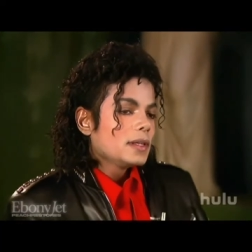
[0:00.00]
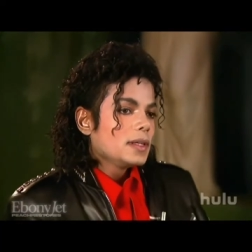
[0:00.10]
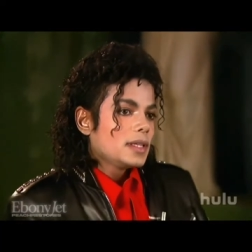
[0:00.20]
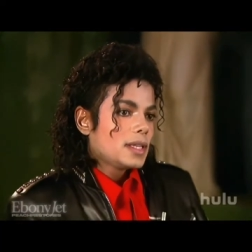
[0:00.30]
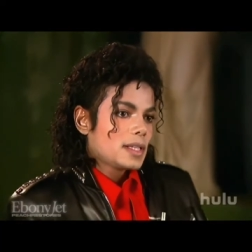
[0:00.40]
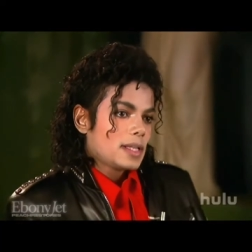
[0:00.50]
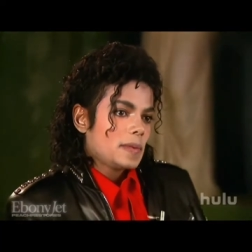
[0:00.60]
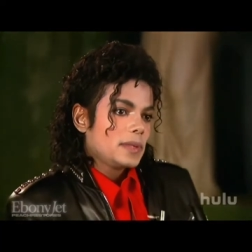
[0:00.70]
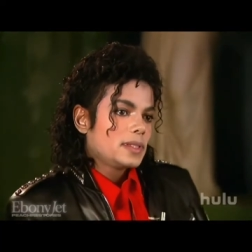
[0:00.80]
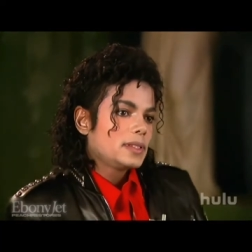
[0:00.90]
Yes, I've
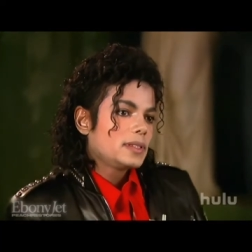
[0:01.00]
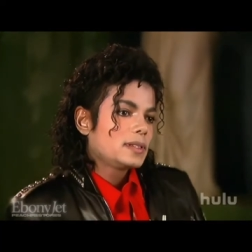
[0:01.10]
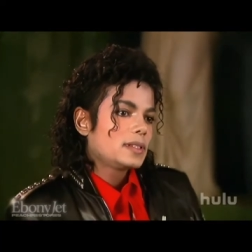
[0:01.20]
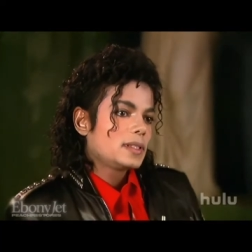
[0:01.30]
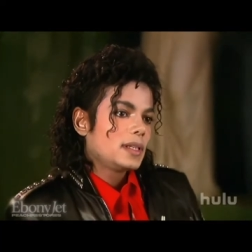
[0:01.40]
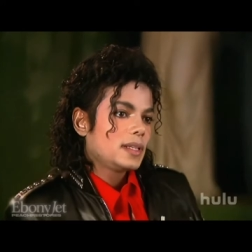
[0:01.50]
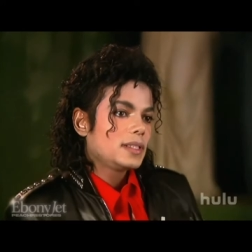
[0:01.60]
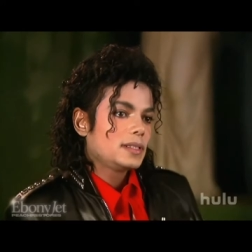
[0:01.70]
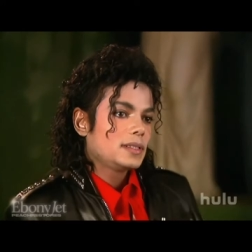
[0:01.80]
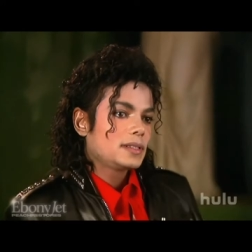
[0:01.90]
been to the
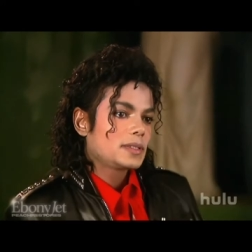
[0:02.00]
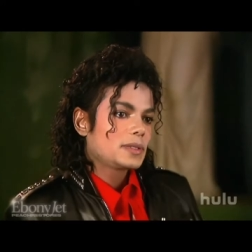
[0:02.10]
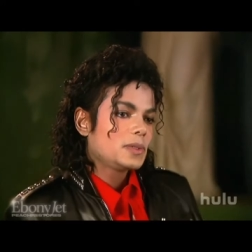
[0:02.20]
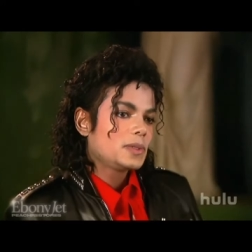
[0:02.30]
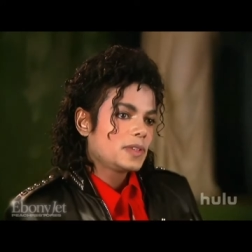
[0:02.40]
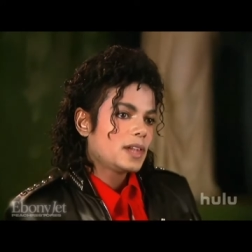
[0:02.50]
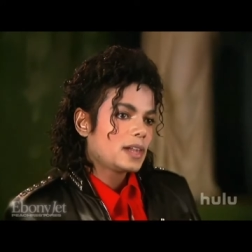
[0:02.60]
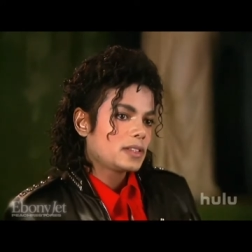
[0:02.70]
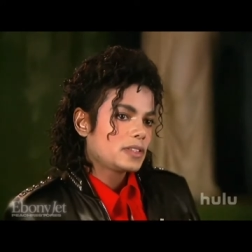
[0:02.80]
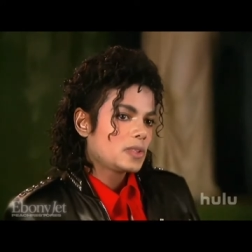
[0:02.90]
London School for
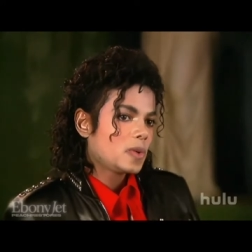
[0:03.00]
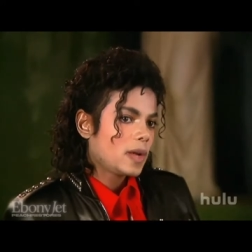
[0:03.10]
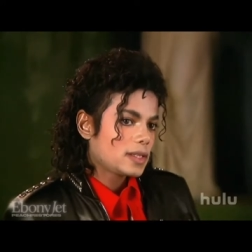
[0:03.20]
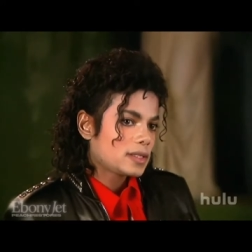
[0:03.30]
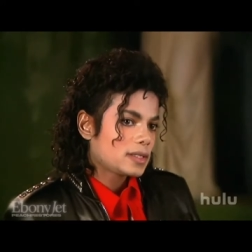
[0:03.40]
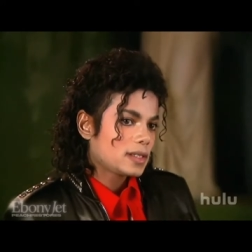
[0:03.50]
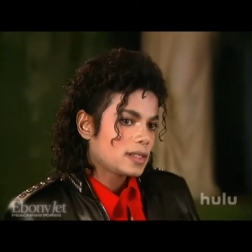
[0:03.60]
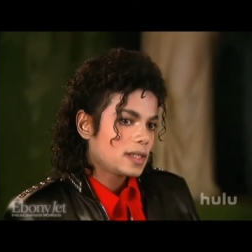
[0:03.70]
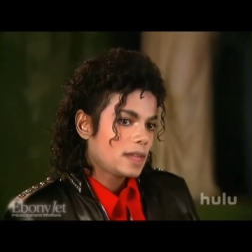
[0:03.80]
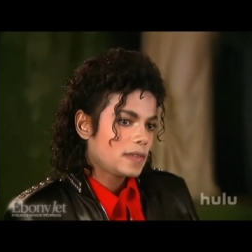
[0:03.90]
Doctors twice, and
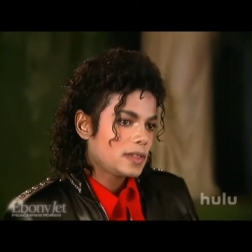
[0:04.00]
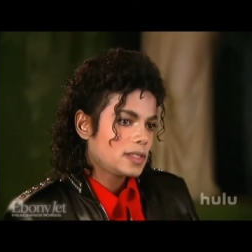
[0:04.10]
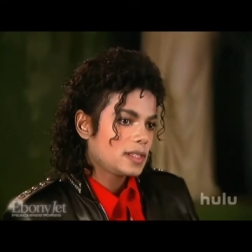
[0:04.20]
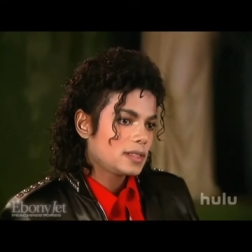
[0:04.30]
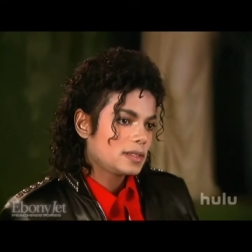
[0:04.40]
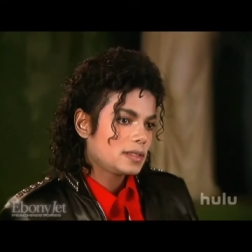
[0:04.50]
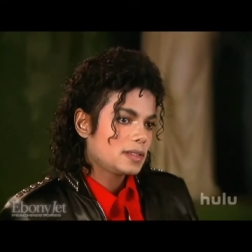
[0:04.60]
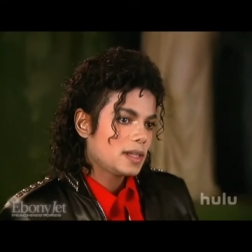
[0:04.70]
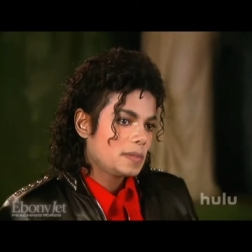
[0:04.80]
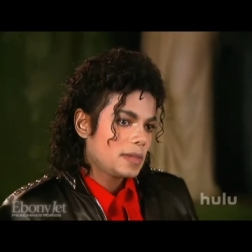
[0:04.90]
I visited
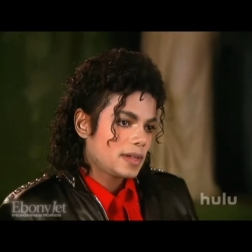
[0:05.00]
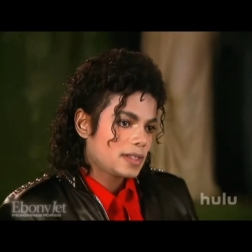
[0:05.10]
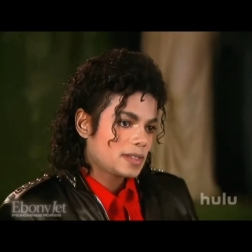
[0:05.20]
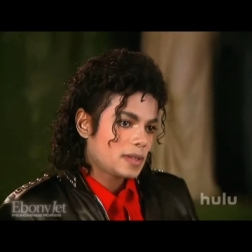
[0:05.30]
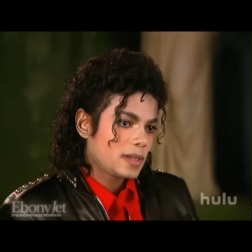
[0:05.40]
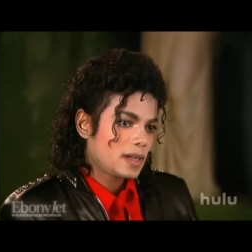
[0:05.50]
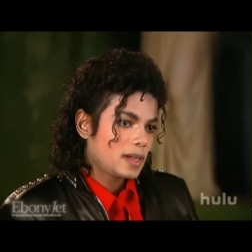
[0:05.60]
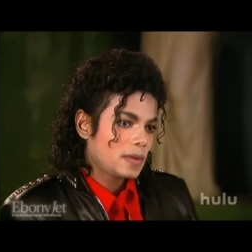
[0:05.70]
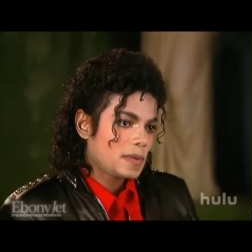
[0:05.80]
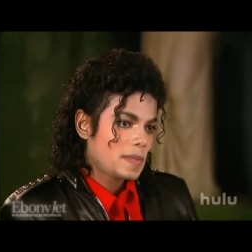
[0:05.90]
John Merrick's uh,
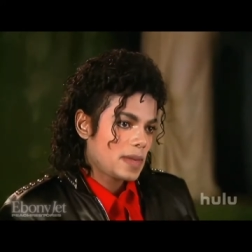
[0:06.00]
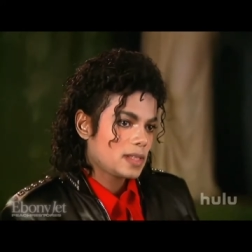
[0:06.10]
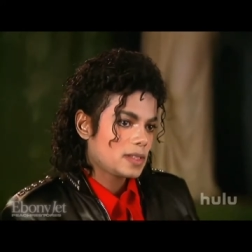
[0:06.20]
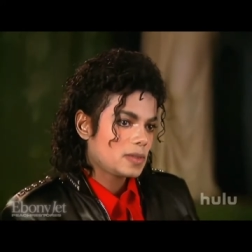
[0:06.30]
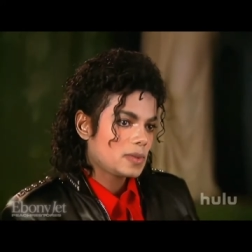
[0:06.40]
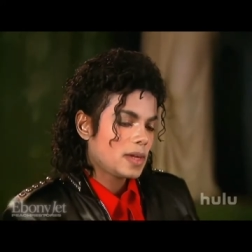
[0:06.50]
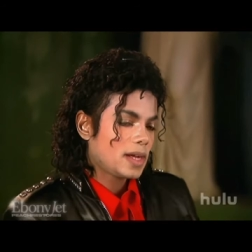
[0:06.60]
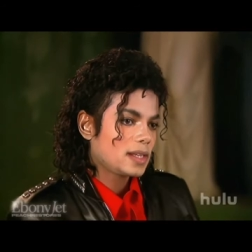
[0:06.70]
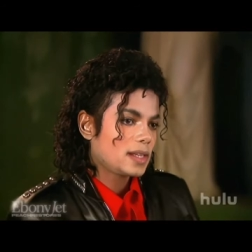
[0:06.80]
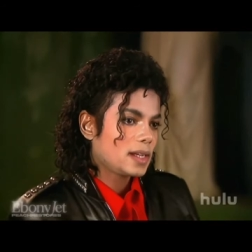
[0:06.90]
remains, who I
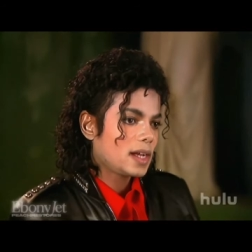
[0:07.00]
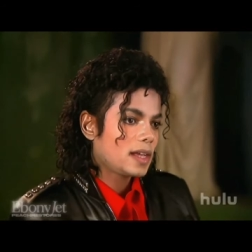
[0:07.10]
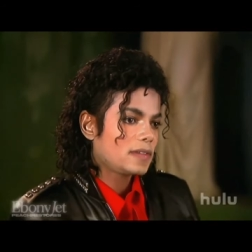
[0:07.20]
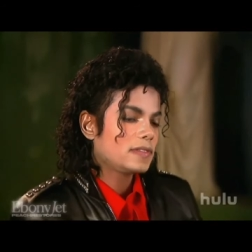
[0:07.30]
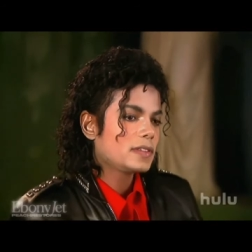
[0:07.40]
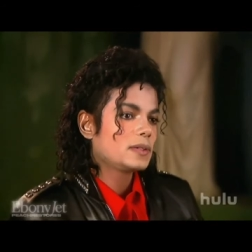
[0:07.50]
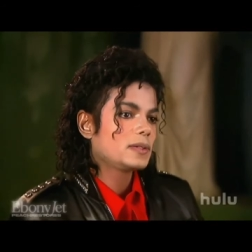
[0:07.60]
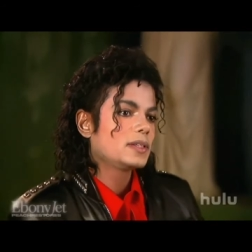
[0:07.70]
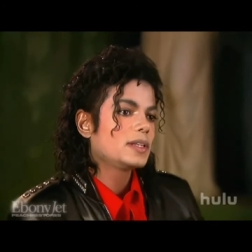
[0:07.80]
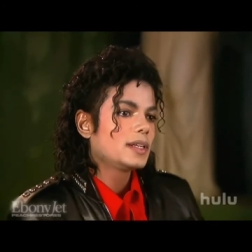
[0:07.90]
I feel
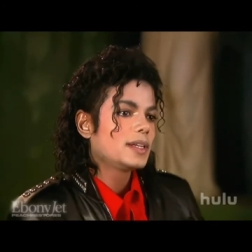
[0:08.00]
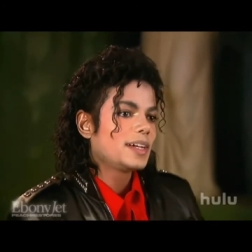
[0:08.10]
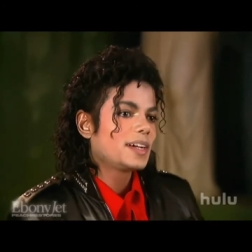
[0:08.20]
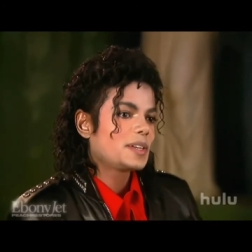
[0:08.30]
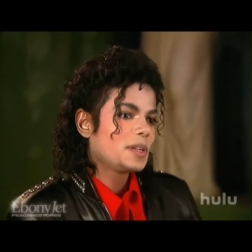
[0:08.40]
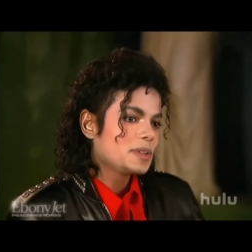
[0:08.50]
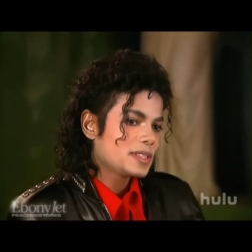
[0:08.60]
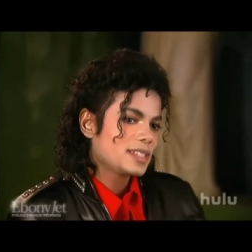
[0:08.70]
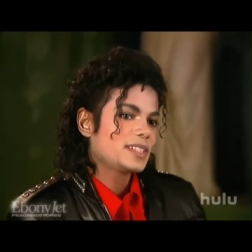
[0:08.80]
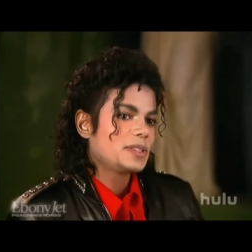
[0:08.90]
a
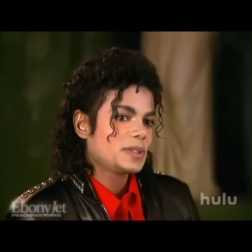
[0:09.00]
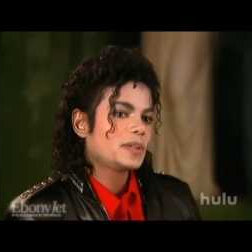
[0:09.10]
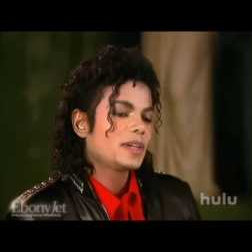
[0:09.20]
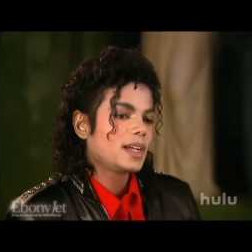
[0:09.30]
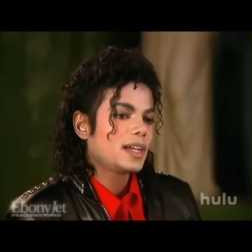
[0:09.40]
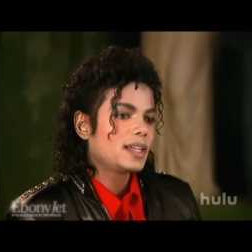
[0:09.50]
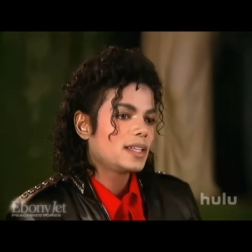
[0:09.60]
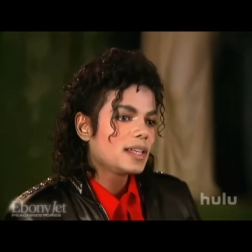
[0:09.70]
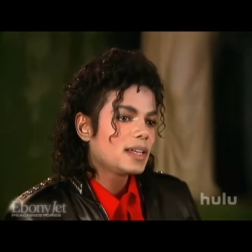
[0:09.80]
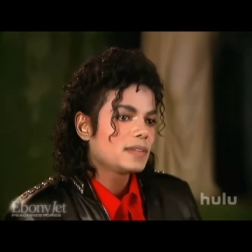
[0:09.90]
closeness to. I, I
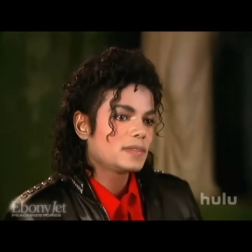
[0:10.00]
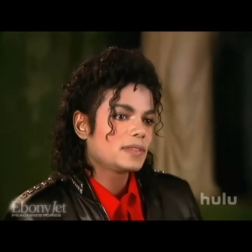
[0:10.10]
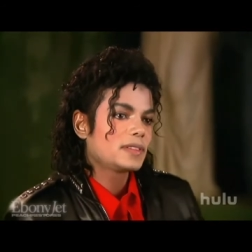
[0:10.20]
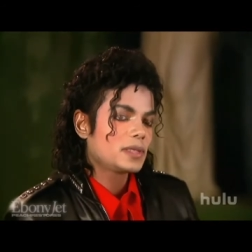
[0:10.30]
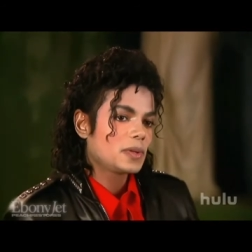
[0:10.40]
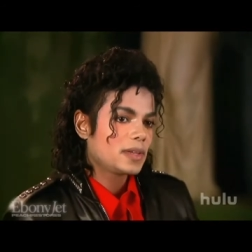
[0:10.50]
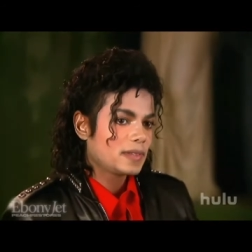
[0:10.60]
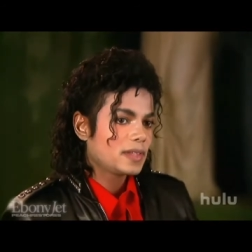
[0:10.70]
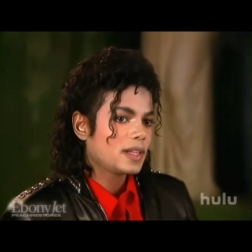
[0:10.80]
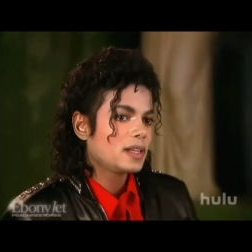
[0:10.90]
love the story of
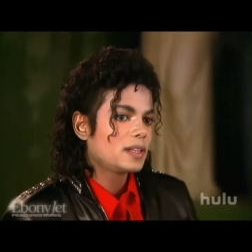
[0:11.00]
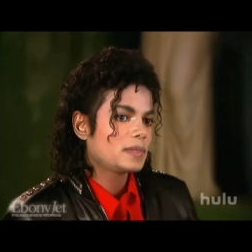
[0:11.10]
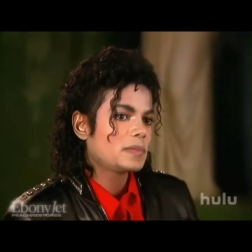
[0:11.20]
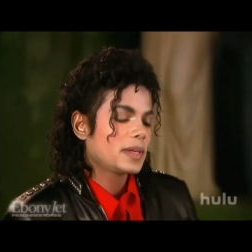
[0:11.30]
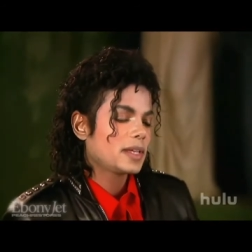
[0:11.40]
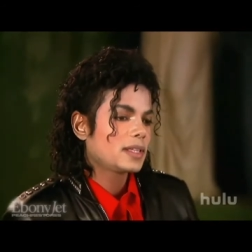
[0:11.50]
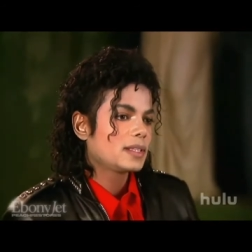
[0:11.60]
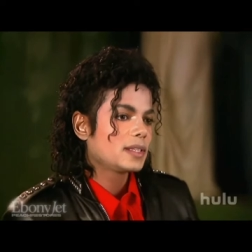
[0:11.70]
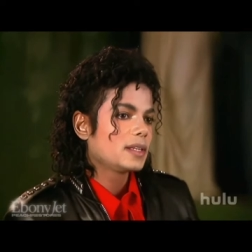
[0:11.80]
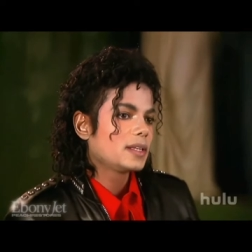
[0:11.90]
the Elephant Man.
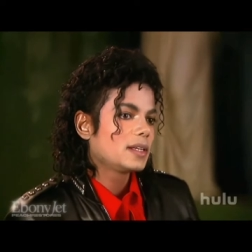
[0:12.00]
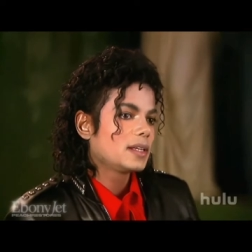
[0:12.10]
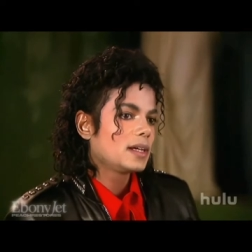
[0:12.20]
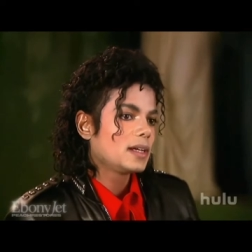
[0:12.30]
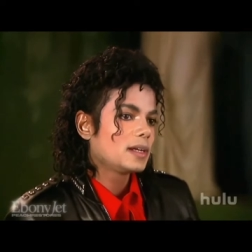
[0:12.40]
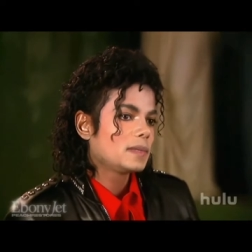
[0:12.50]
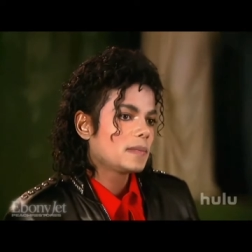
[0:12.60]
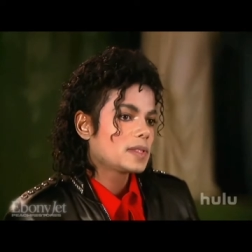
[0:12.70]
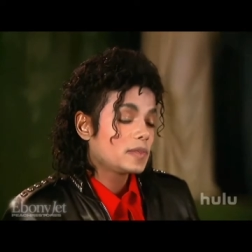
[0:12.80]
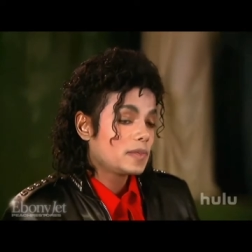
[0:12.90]
Um,
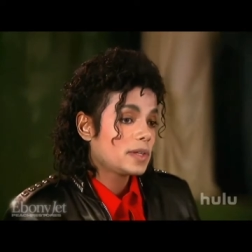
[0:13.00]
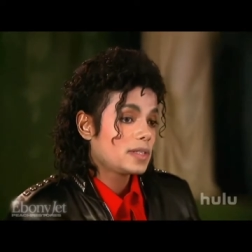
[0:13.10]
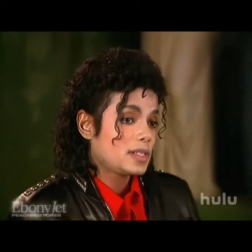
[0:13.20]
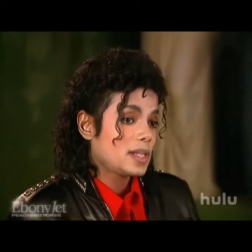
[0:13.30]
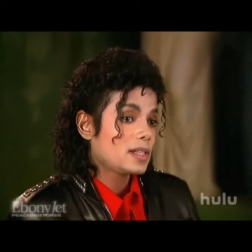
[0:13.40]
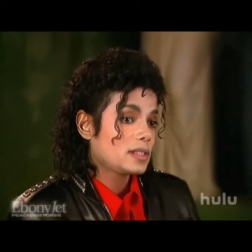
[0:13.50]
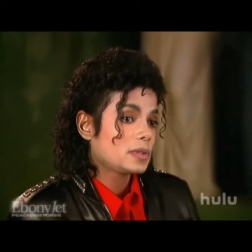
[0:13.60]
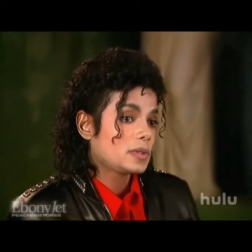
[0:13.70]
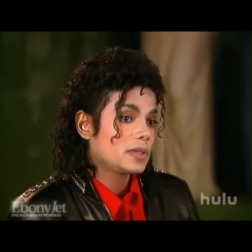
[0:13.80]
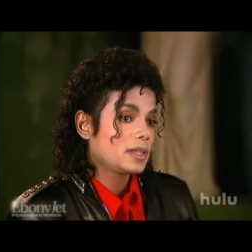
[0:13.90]
very sad
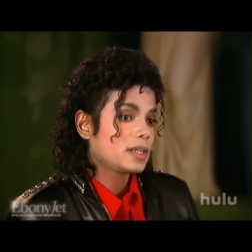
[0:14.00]
story.